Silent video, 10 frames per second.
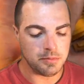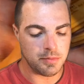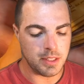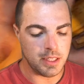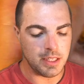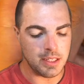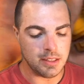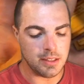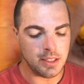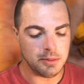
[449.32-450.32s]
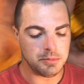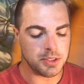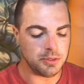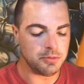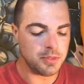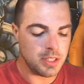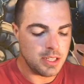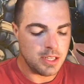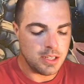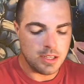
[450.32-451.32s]
And yep, so
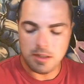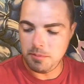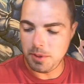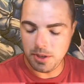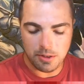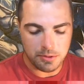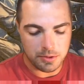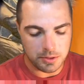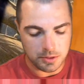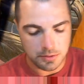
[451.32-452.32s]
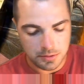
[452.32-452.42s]
beautiful